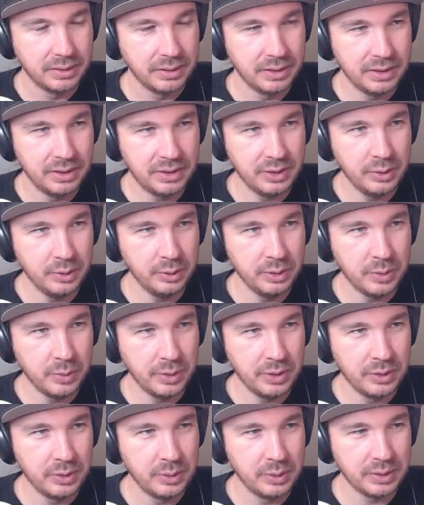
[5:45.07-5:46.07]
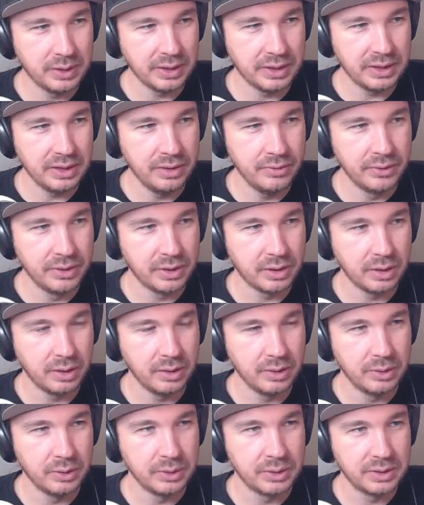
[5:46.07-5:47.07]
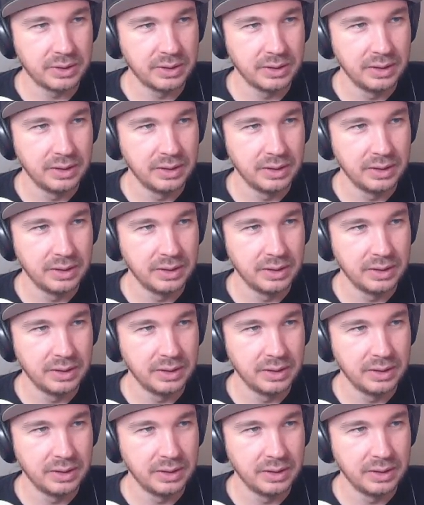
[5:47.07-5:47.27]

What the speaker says: He's the only one who's like even close.